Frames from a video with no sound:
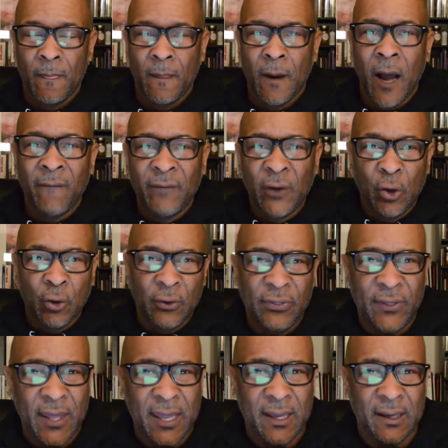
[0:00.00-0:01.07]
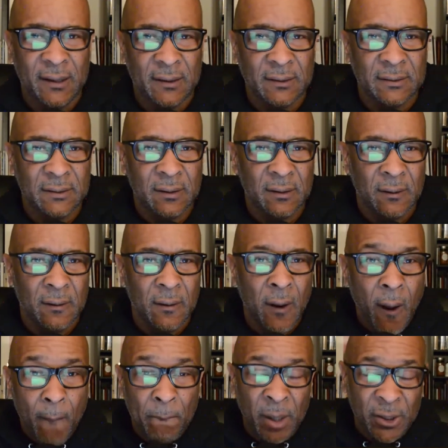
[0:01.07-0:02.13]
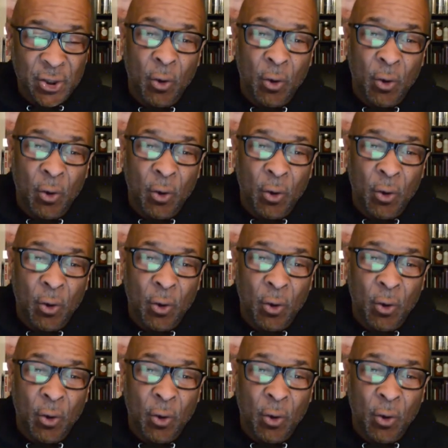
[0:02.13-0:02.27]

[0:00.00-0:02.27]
of good things, but you'll